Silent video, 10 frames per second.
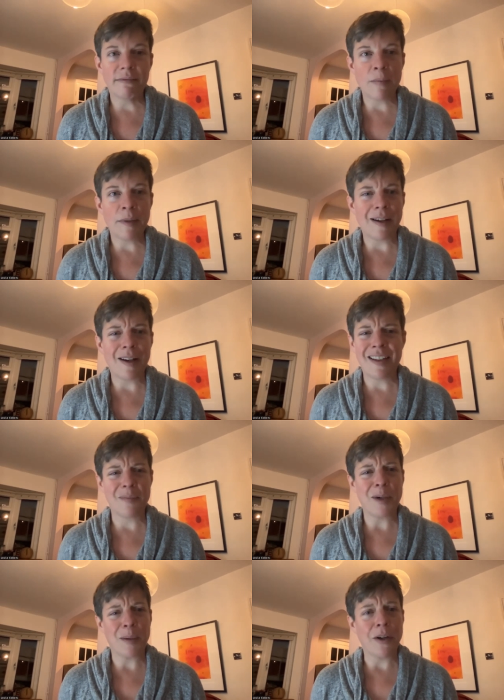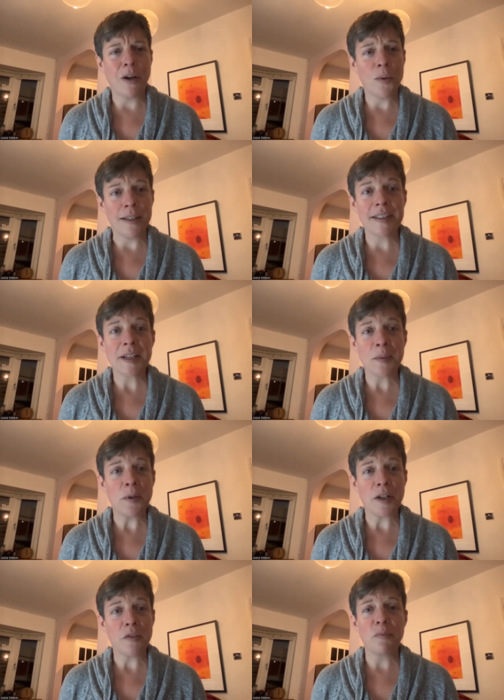I mean, I think probably always I'm
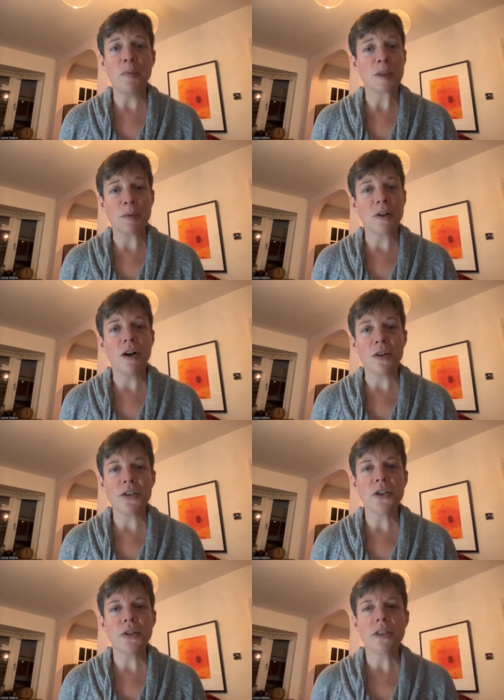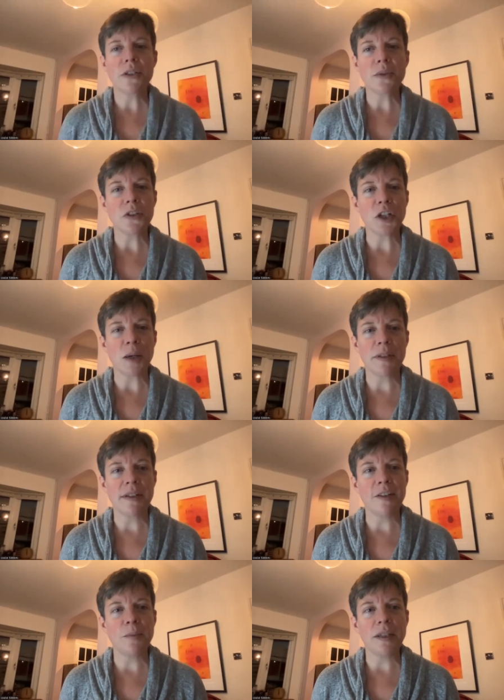one of multiple callers who could do the job that
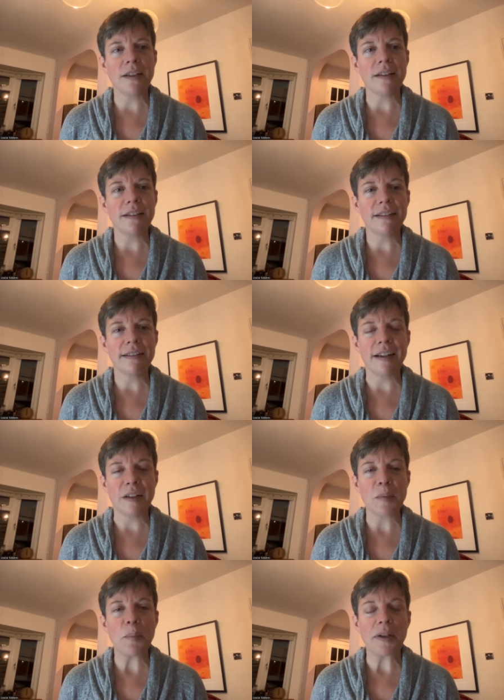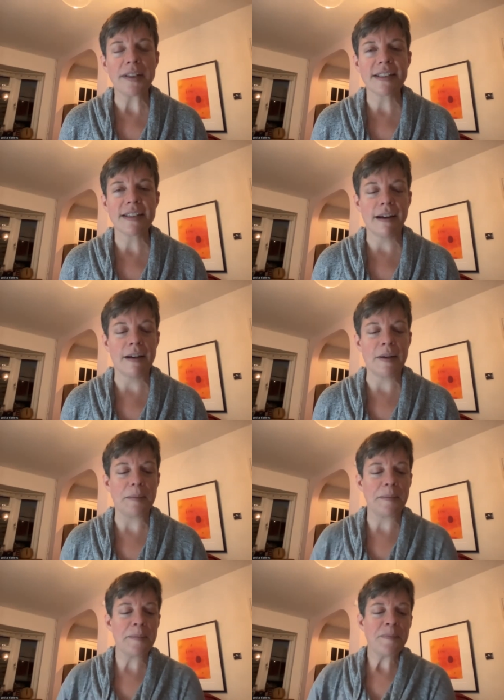needs being done, but
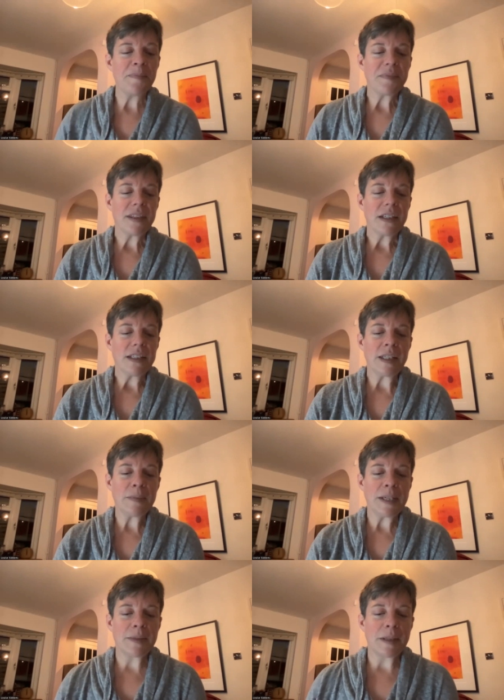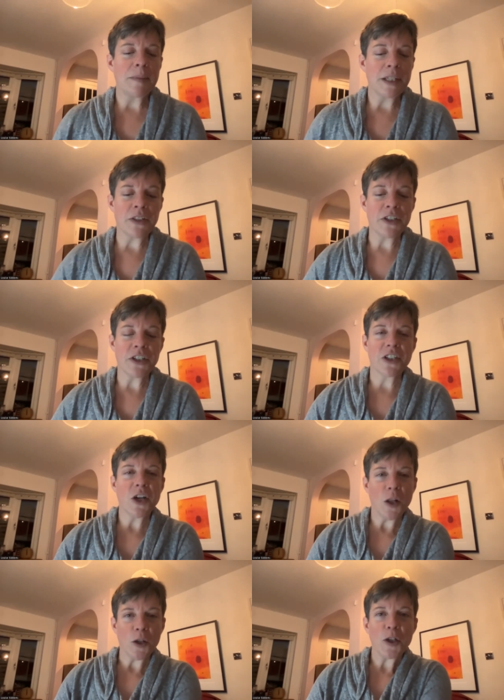um, sometimes I'm literally just the
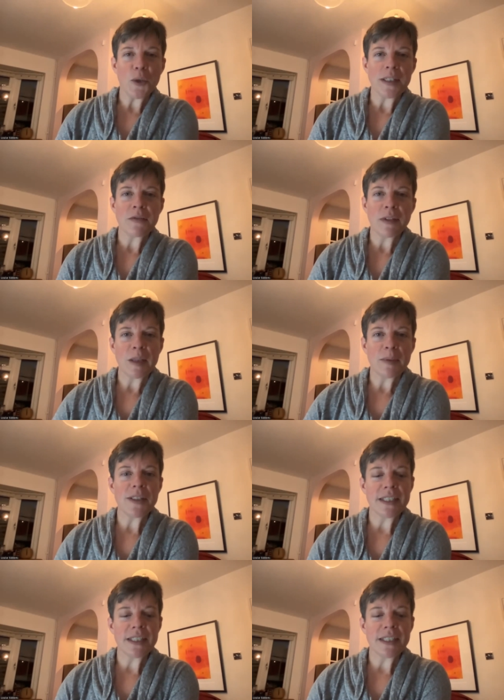caller who is available,